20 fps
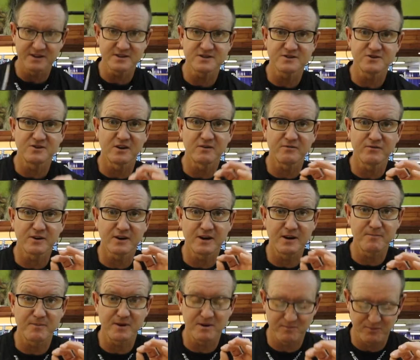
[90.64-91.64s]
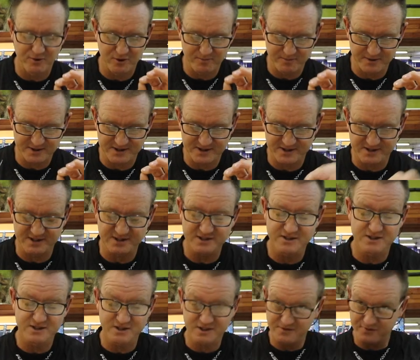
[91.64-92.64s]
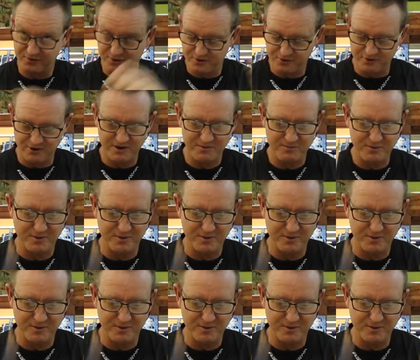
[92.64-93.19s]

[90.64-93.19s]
this is not for clipping purposes, this is just for throwing